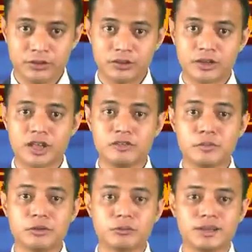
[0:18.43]
The
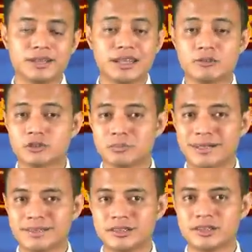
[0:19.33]
government will announce a
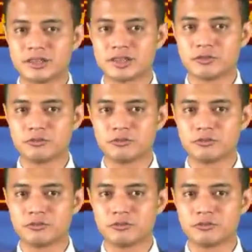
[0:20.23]
pricing system